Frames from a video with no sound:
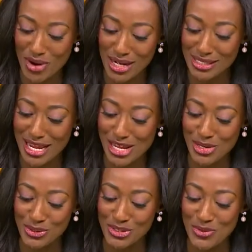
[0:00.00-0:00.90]
trying to get
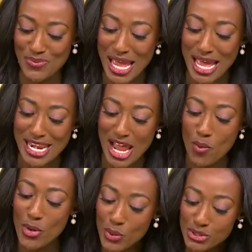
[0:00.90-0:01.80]
used to. Now,
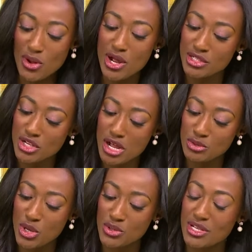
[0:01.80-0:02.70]
we also heard uh,
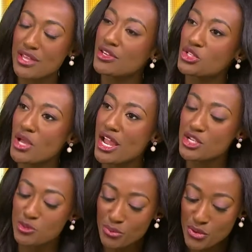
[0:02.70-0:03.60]
Zhou say that
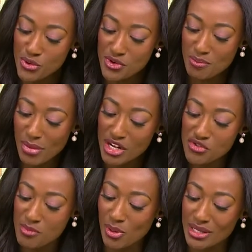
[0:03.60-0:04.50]
China's prudent
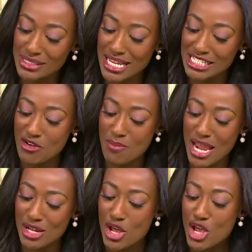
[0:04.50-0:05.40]
monetary policy is to
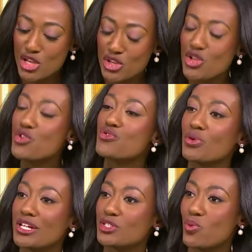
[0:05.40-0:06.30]
remain neutral
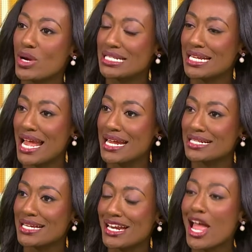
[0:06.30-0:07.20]
in
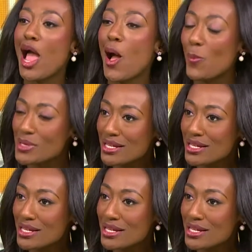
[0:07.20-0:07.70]
2018. Help us